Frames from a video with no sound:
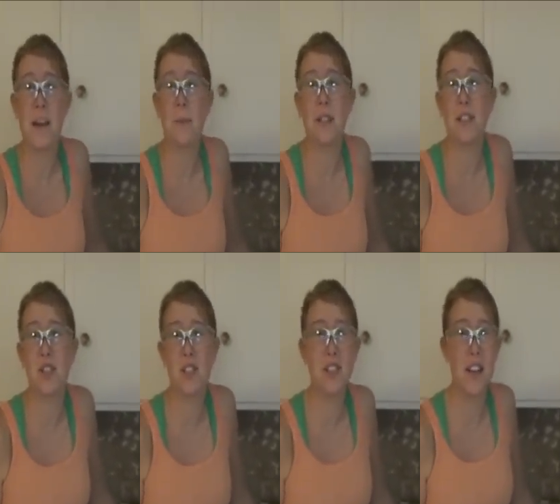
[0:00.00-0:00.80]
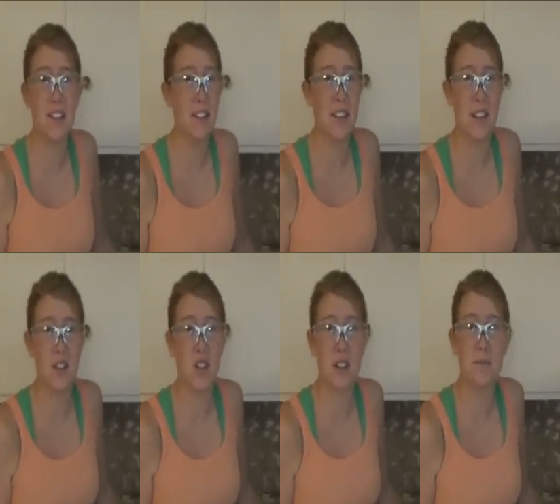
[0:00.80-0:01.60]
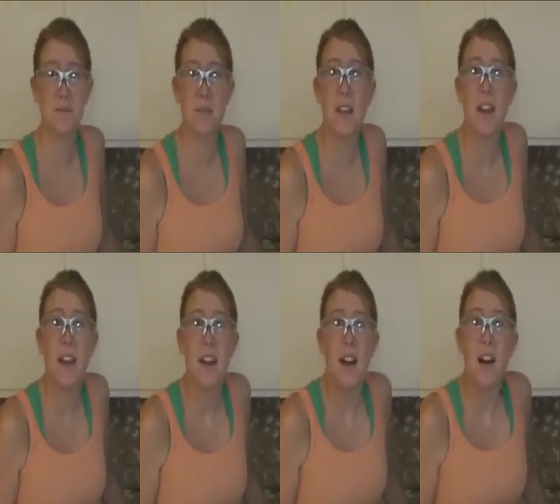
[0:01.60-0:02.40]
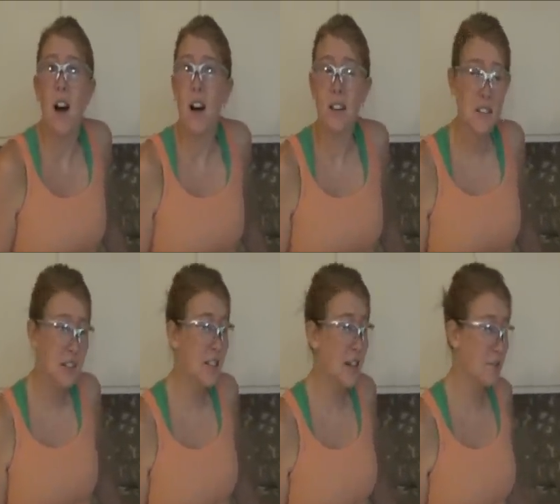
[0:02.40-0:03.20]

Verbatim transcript: demolition done in the kitchen. All that's